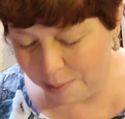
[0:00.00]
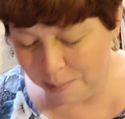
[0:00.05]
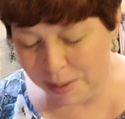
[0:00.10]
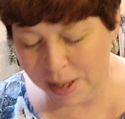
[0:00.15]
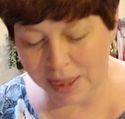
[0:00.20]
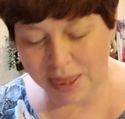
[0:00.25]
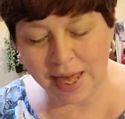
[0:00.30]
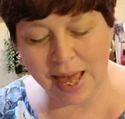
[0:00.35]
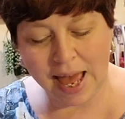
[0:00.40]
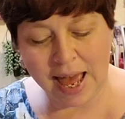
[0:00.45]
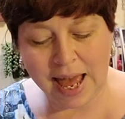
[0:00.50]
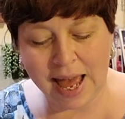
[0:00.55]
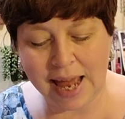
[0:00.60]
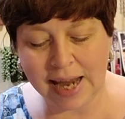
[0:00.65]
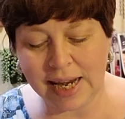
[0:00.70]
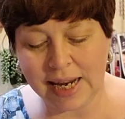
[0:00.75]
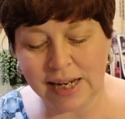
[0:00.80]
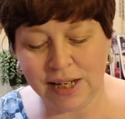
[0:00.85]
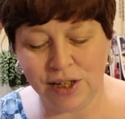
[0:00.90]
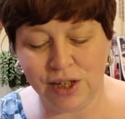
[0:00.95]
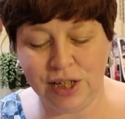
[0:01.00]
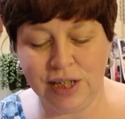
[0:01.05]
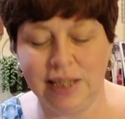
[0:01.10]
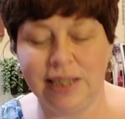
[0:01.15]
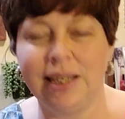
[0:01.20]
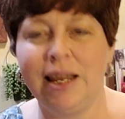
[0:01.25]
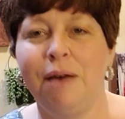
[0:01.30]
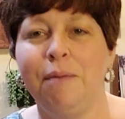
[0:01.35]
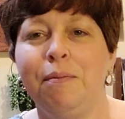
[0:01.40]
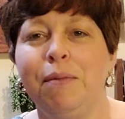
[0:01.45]
me that, and she
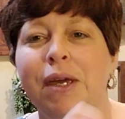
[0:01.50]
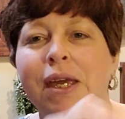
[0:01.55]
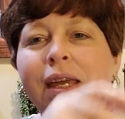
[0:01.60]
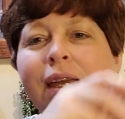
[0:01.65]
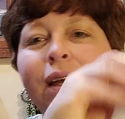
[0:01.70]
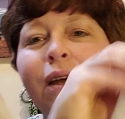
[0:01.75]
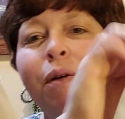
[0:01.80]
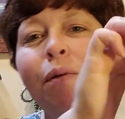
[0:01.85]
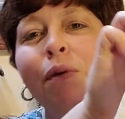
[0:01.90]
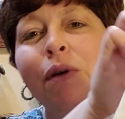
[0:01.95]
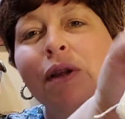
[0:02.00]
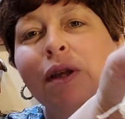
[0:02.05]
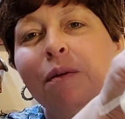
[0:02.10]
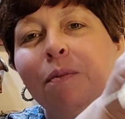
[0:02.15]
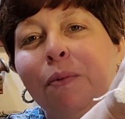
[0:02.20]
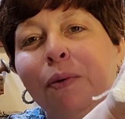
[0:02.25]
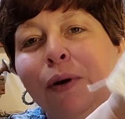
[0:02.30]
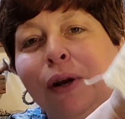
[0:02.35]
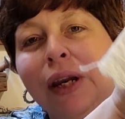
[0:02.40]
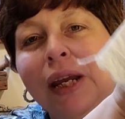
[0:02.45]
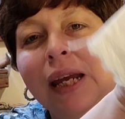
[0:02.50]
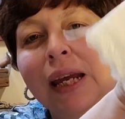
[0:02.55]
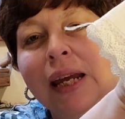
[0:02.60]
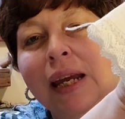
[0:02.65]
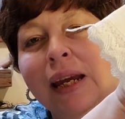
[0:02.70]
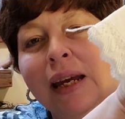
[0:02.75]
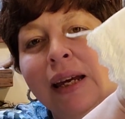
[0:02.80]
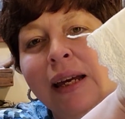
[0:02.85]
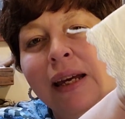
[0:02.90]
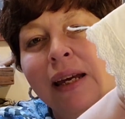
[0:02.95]
sent me a really pretty
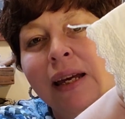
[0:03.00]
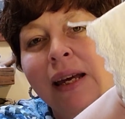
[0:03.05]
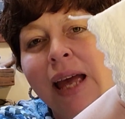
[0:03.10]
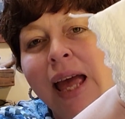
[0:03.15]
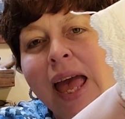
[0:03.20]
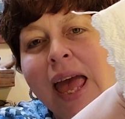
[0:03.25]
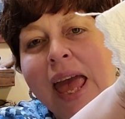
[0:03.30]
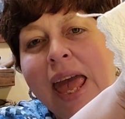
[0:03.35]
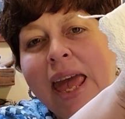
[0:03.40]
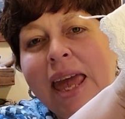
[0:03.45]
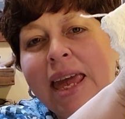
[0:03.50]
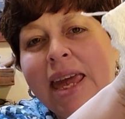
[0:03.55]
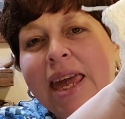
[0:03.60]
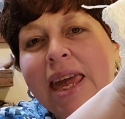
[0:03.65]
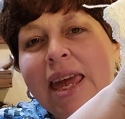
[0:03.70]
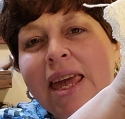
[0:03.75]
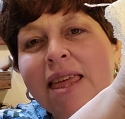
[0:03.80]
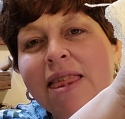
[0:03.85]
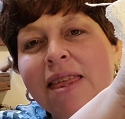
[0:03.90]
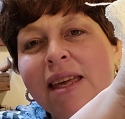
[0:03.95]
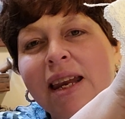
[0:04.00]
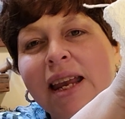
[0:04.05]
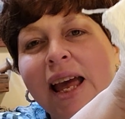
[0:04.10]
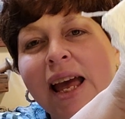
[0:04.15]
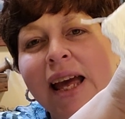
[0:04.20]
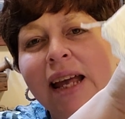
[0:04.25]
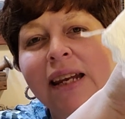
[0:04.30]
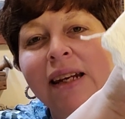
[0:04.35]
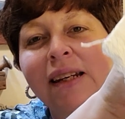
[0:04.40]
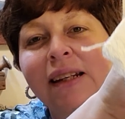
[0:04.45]
hanky that
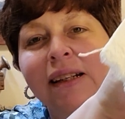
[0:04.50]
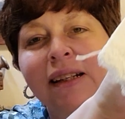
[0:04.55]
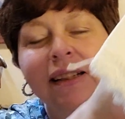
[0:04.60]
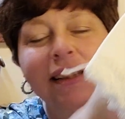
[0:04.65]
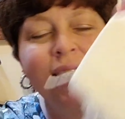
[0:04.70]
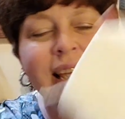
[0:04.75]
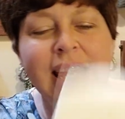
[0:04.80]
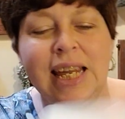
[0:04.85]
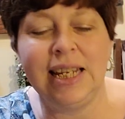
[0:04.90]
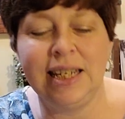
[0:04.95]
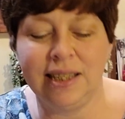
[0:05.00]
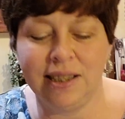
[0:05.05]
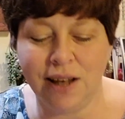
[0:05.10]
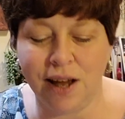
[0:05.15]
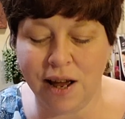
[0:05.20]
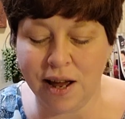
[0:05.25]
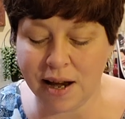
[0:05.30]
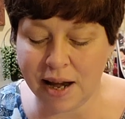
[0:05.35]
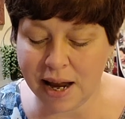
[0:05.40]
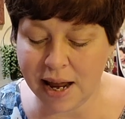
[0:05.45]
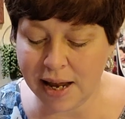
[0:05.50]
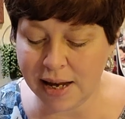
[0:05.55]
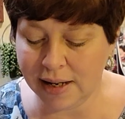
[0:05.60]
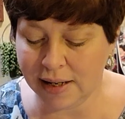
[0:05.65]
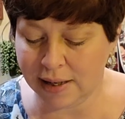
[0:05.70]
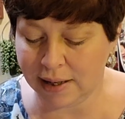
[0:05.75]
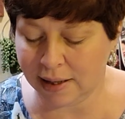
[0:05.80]
had lace on it.